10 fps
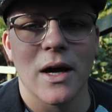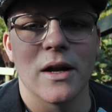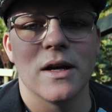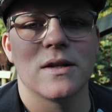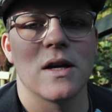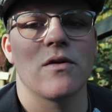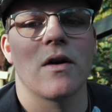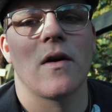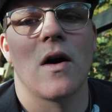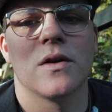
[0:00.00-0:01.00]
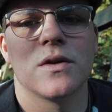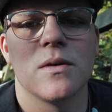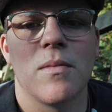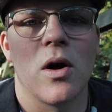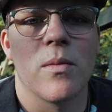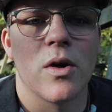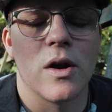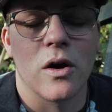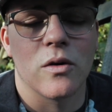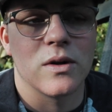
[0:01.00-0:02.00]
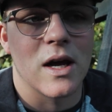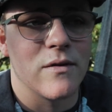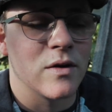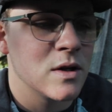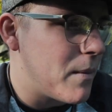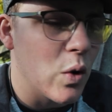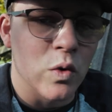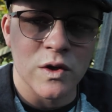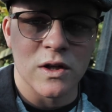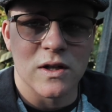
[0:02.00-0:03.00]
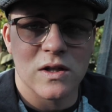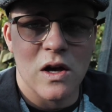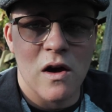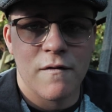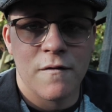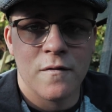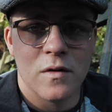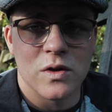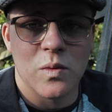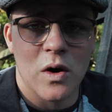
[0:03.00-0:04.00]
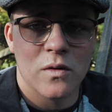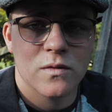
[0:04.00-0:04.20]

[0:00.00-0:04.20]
down here to see great great auntie Barbara and Uncle David, but also to surf as well.